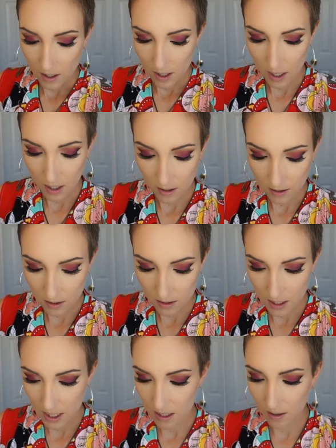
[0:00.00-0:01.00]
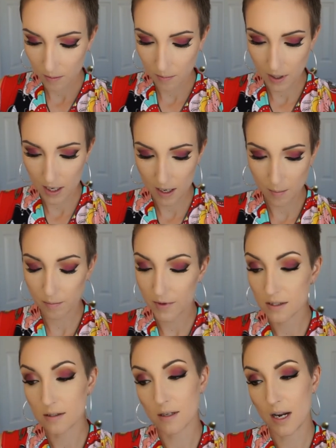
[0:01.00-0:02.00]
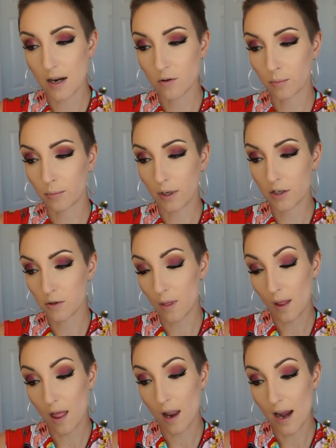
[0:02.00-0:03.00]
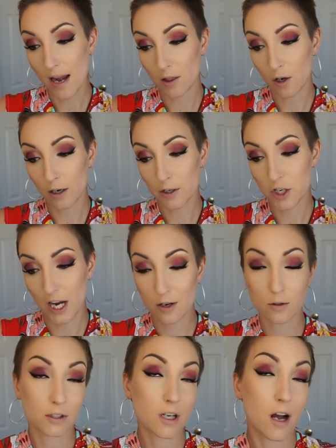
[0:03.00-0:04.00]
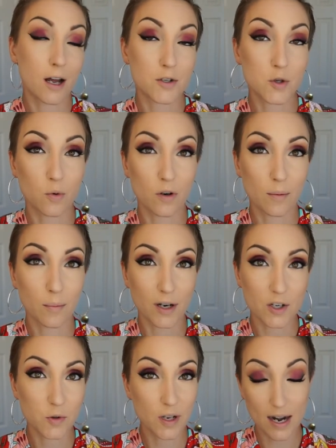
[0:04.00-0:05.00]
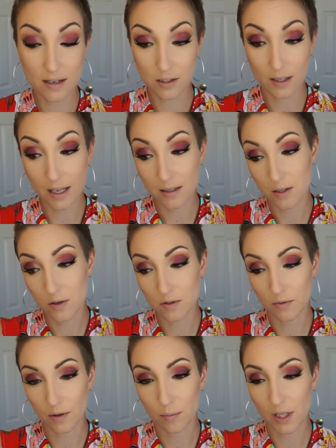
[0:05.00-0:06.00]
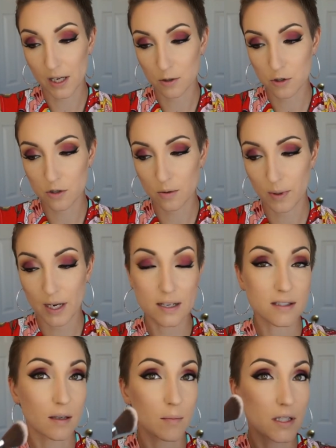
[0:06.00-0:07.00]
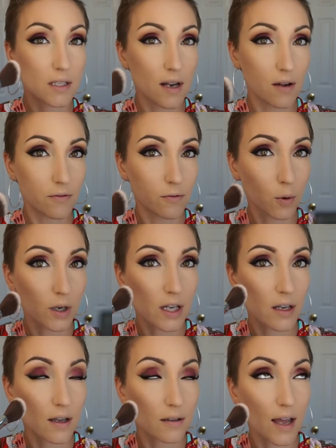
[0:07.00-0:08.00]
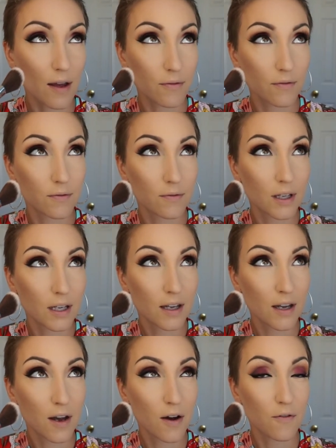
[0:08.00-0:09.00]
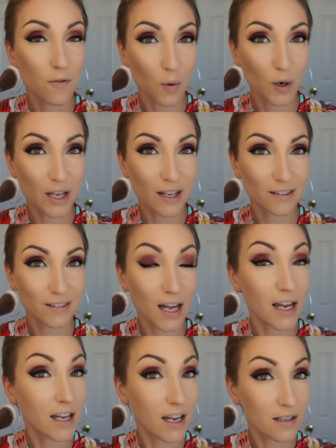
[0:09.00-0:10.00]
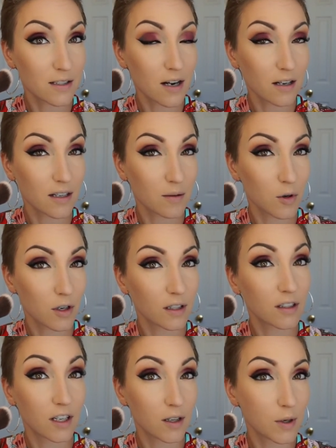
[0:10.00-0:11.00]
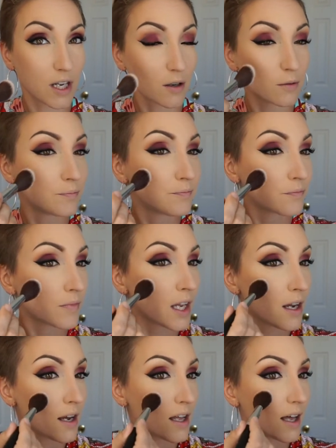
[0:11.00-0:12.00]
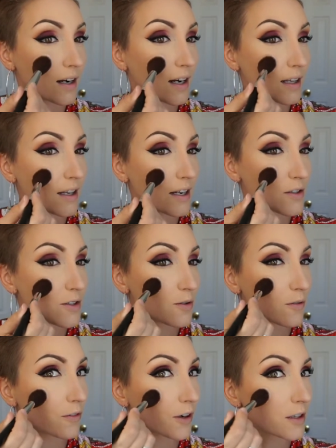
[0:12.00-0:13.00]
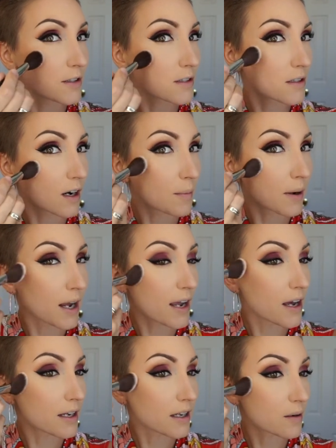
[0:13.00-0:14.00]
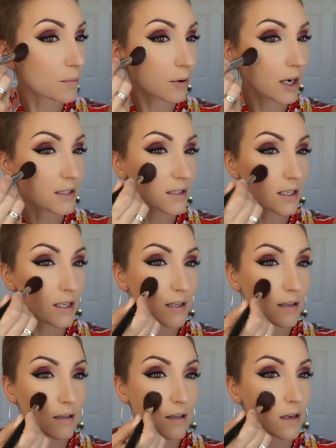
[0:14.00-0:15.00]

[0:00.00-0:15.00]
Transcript: and take my, this is an angled brush, a large angled contour brush that I like to use for blush by Sigma. It's an F40. F40. I can't talk anymore. Here we go. And I like to first start by, again, pressing it,